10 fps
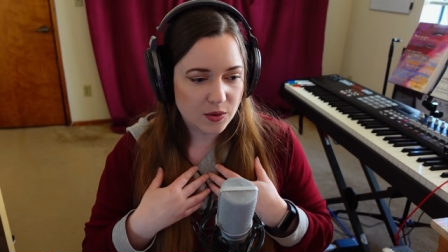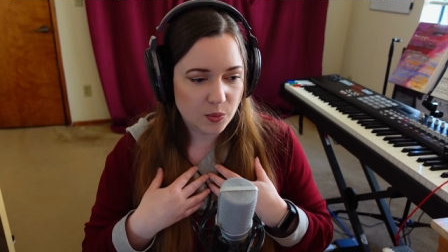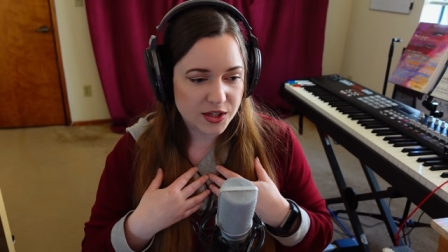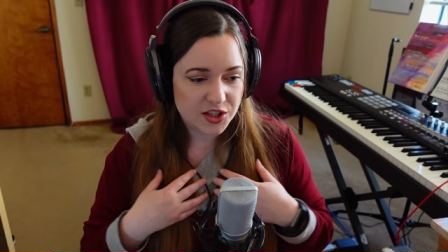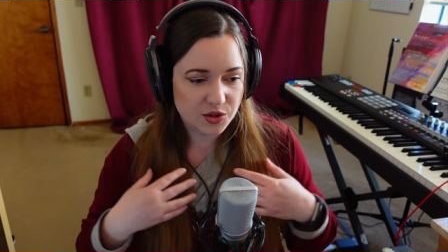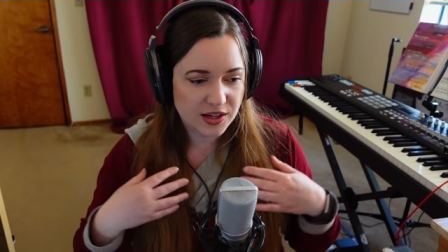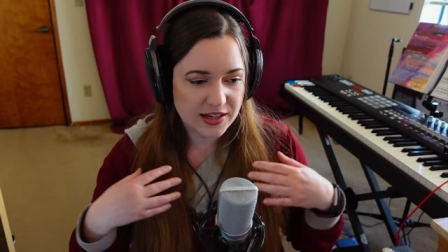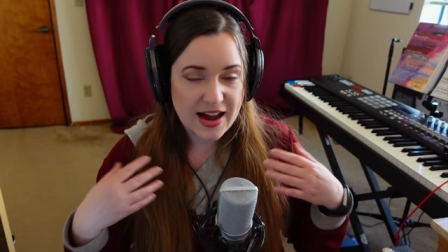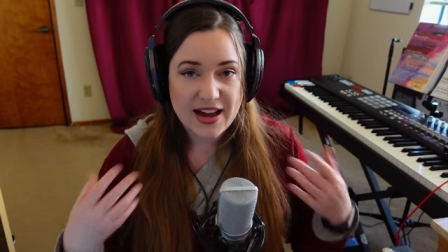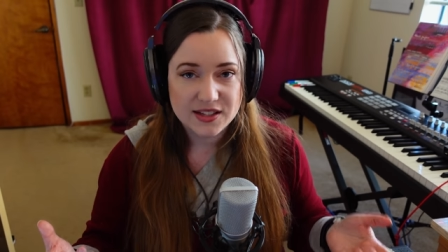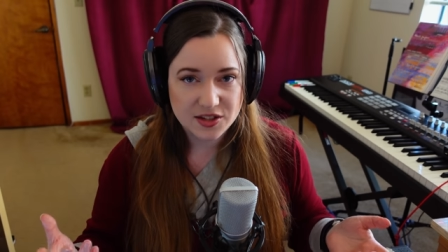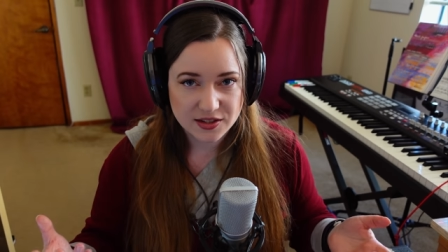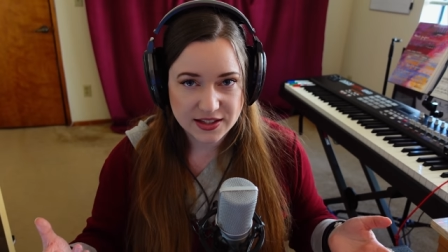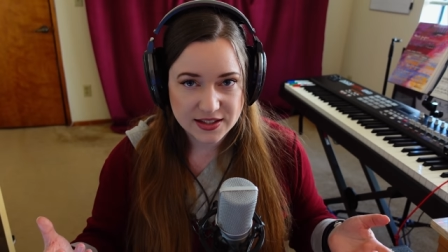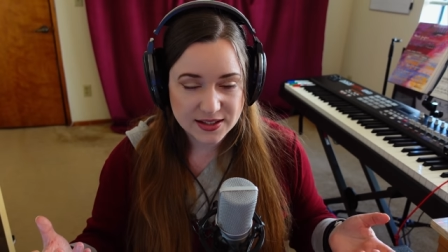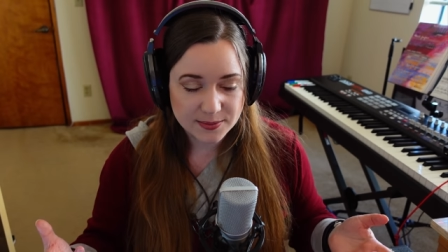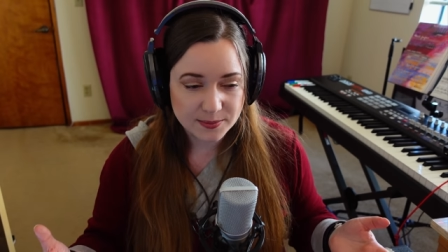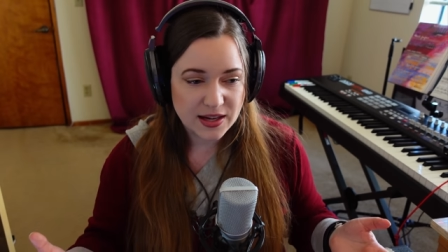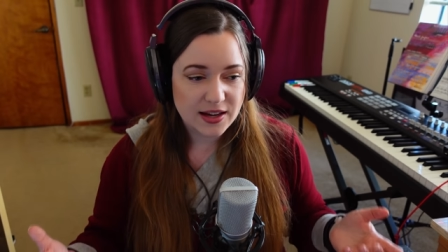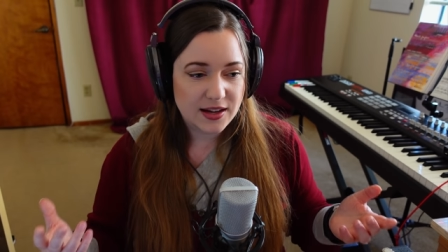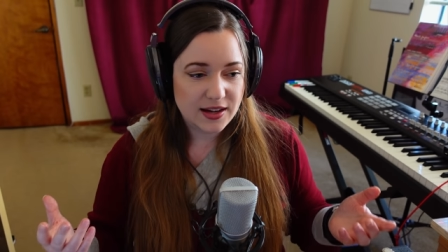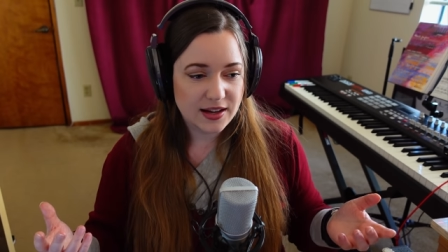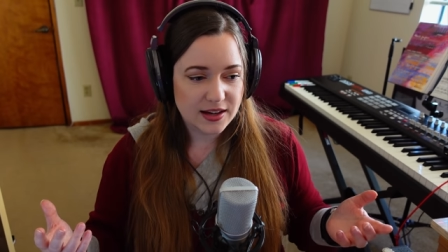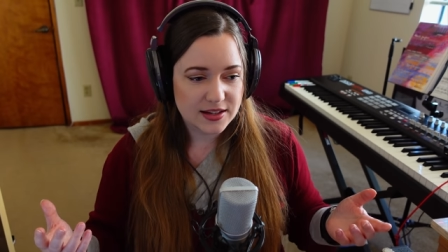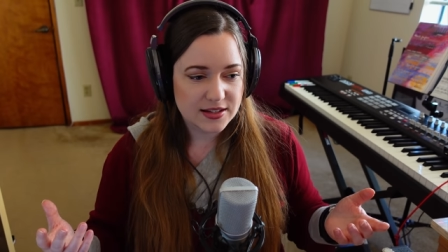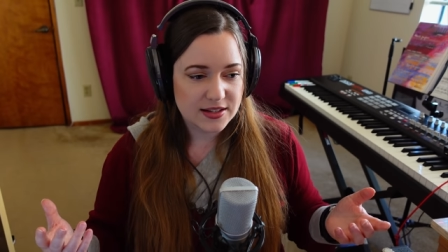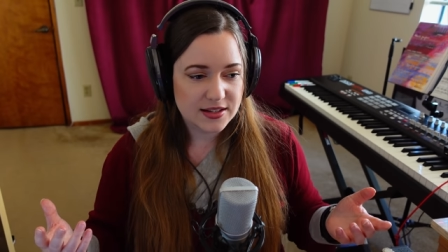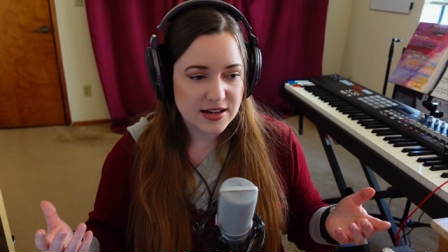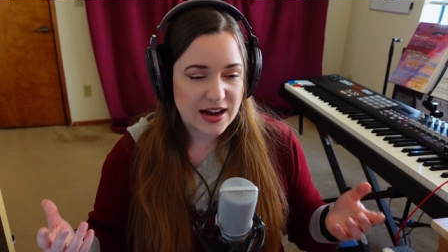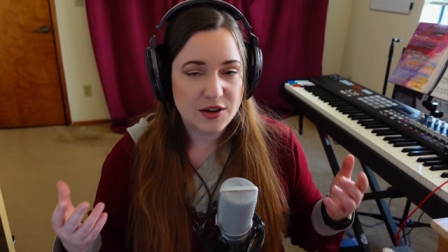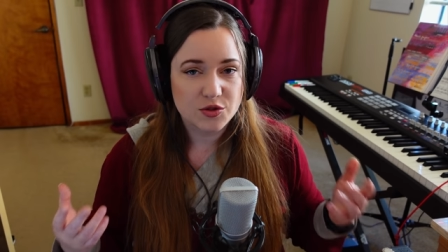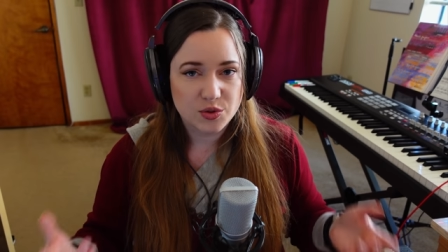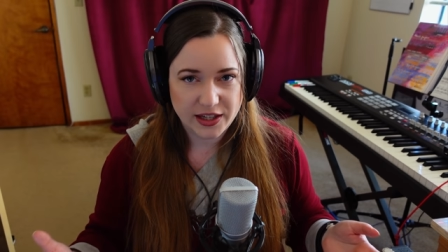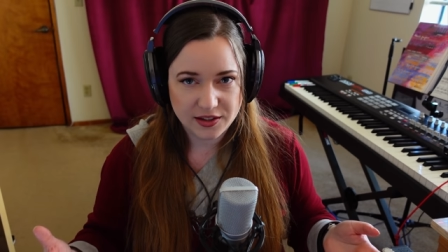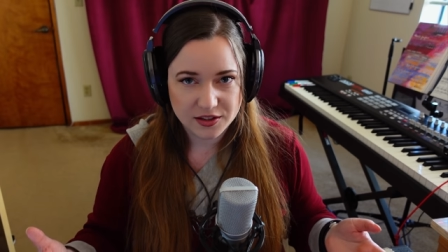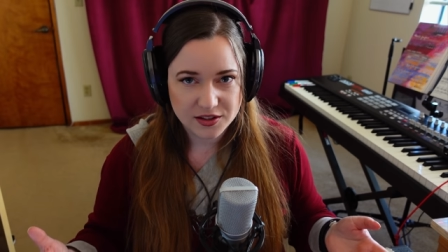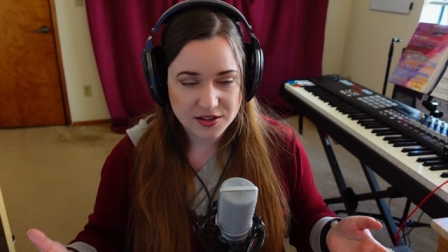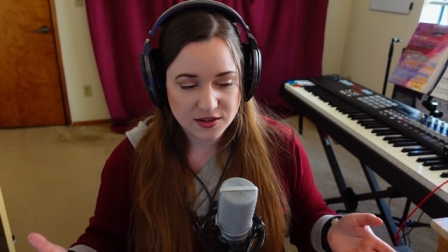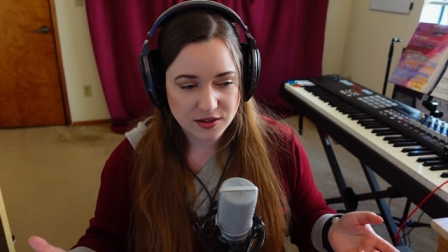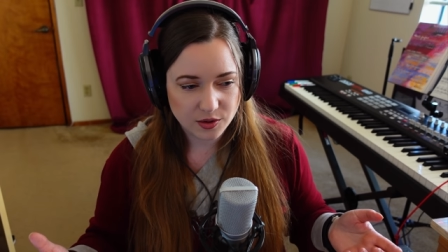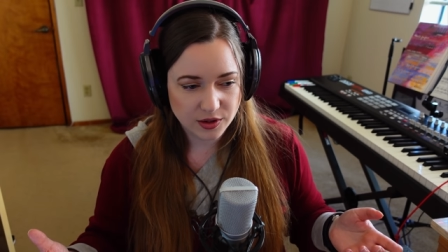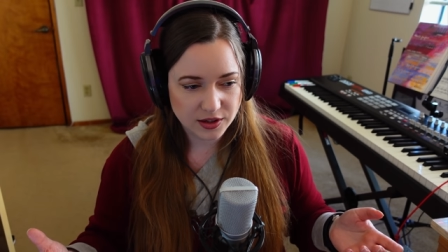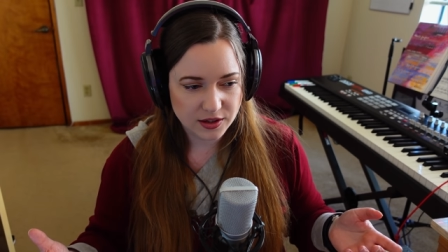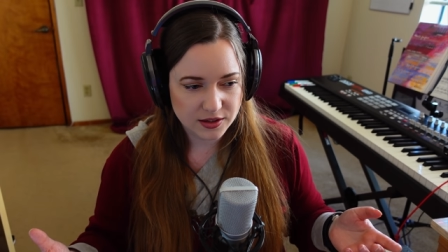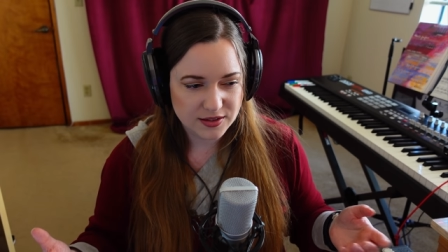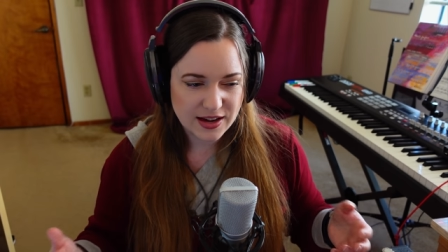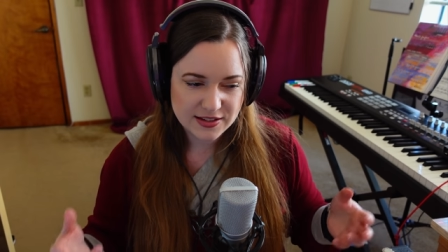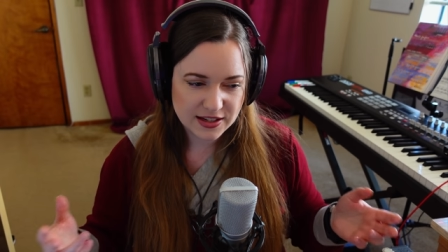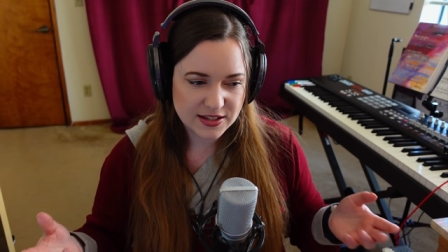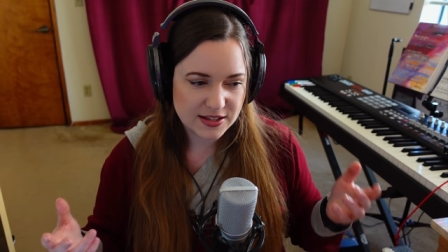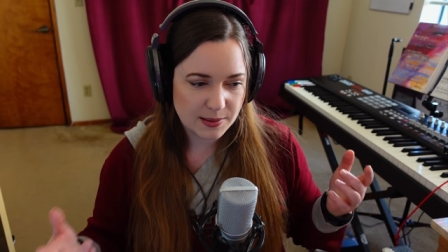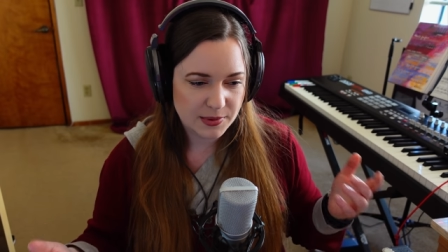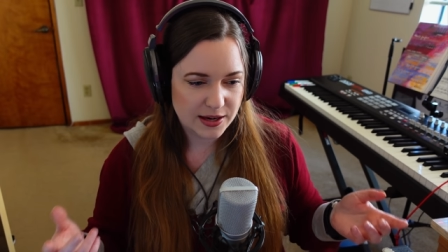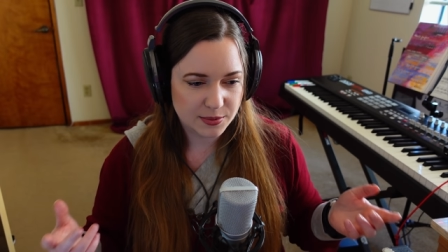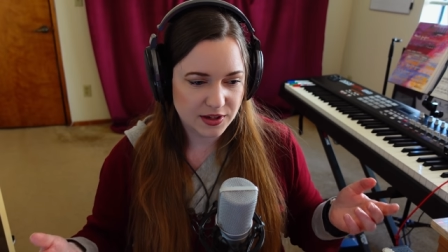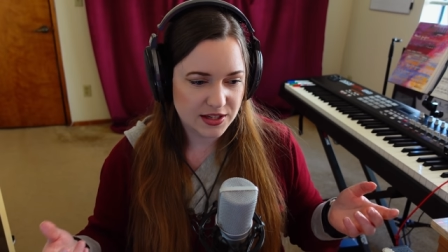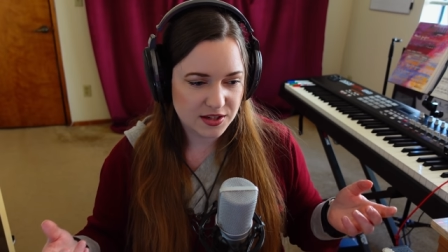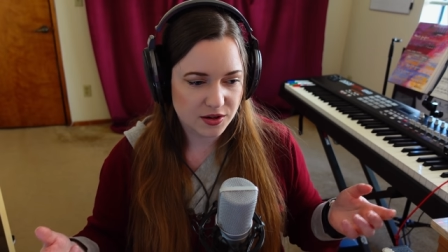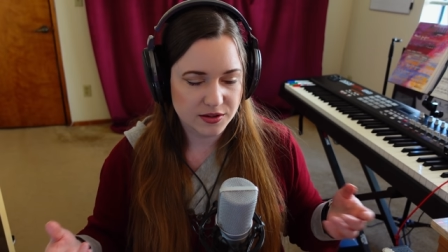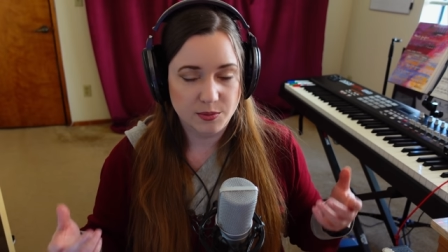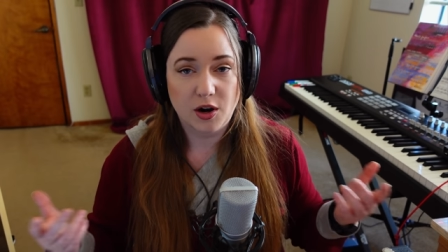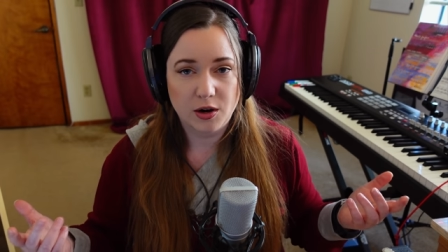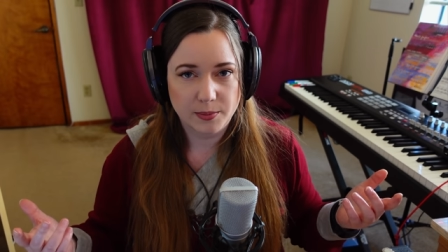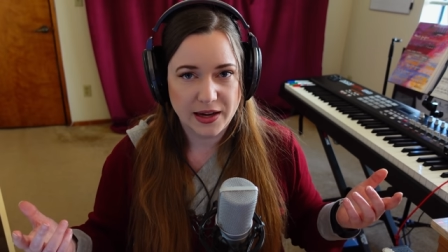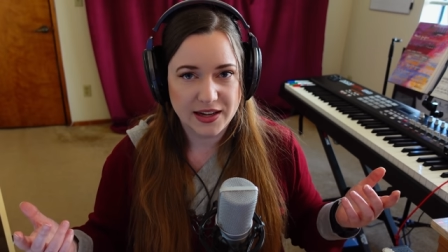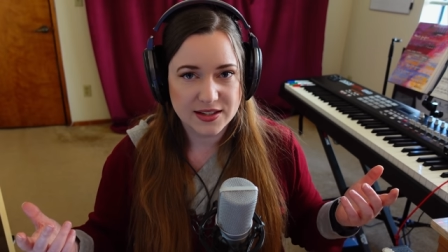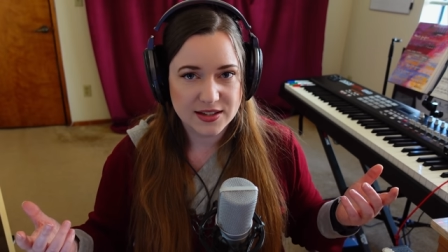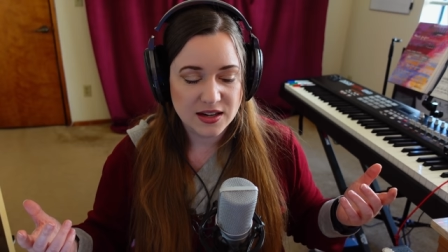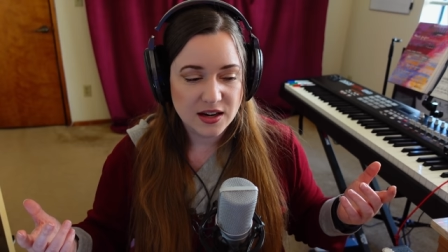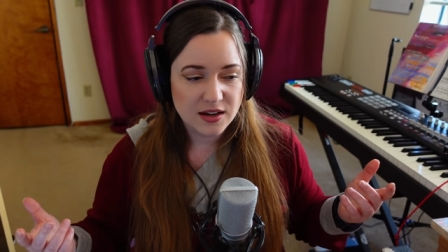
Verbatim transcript: What you can add to this is outriggers, or uh, I think some libraries call them hall mics.